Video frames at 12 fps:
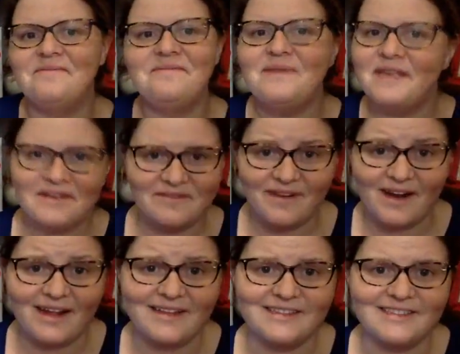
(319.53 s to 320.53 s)
being
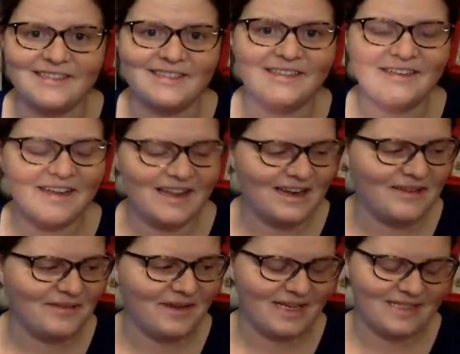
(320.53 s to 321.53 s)
friends. And
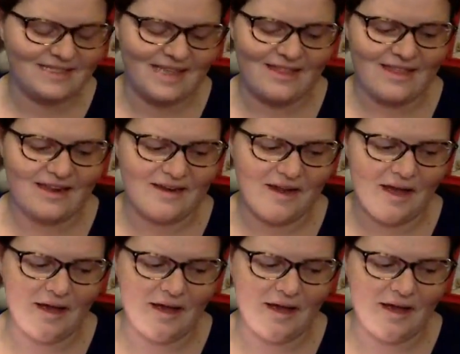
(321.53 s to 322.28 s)
anyways, and then